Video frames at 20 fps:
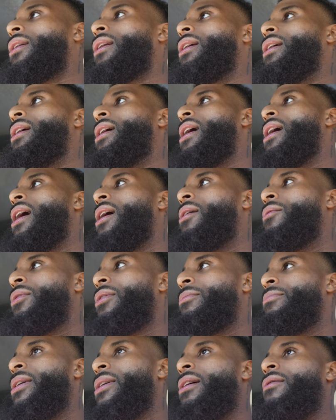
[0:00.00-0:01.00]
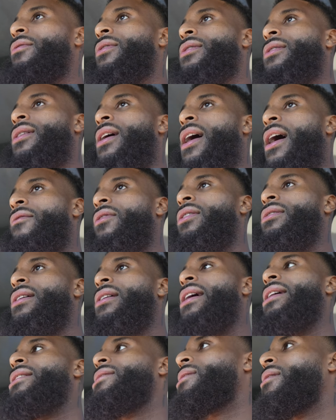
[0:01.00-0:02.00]
yeah, I want to be able to have this
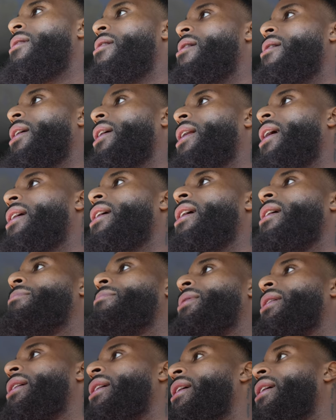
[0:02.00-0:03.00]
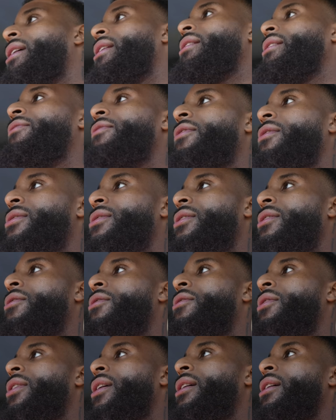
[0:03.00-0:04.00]
S-Log, and I can't put an ND filter
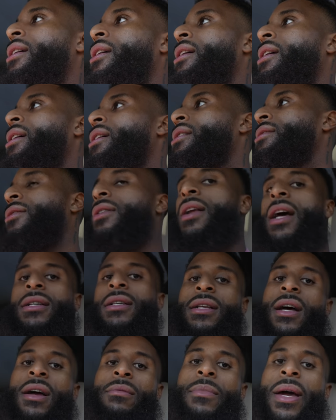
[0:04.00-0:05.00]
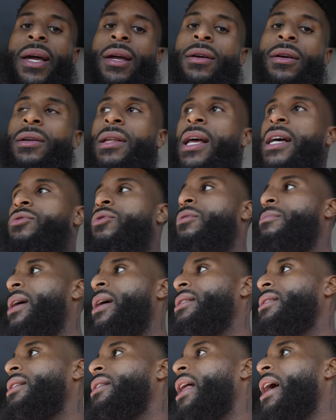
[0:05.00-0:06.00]
on it, so that's like make it, that's what
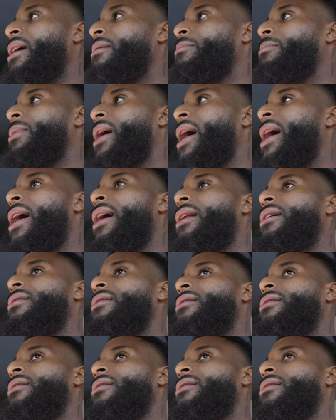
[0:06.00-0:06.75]
makes it like bad and